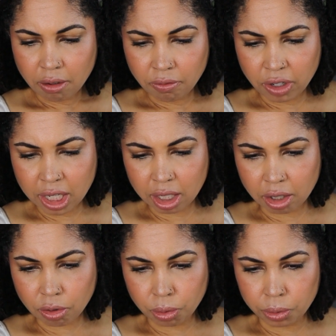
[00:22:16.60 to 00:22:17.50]
vegan
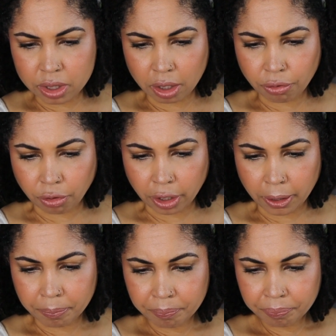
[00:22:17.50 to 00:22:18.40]
and cruelty
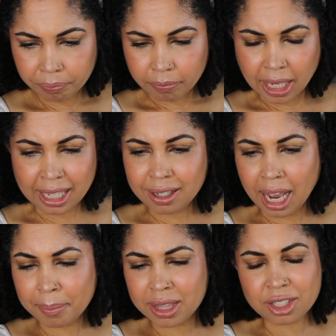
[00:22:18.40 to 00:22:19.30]
free. And
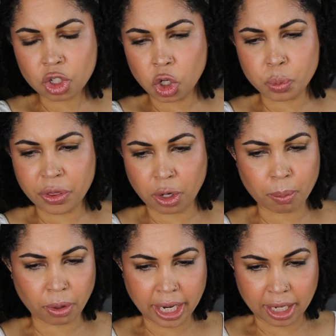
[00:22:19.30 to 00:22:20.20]
I mean, this goes with their
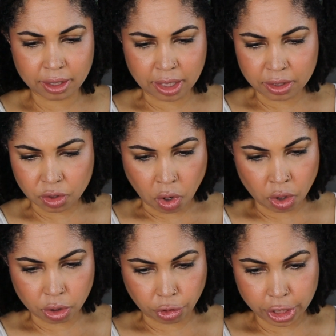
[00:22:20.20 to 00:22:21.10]
brand. It's
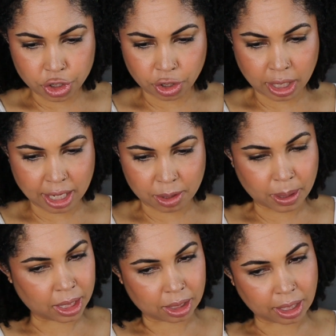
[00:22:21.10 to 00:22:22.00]
called Creature
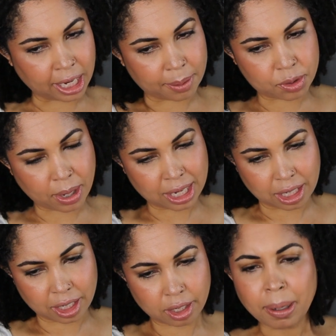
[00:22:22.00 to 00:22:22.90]
Cosmetic Lab, so I
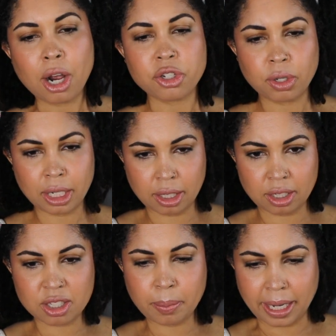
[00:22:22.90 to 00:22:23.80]
get it. But I also get that
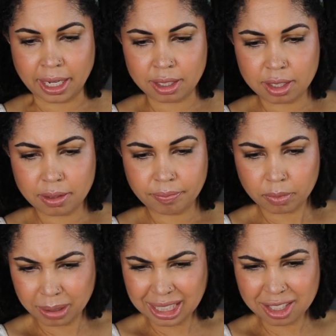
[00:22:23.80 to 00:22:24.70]
it's a pass.
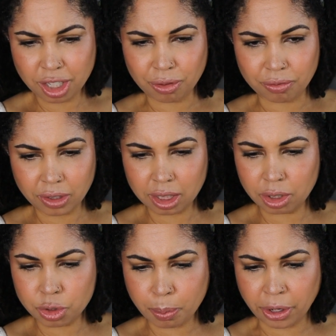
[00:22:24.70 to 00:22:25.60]
But that's cute. Look at the
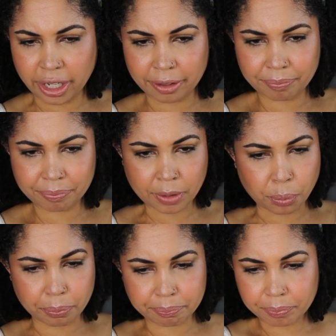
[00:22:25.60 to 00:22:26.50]
little spread. Nope.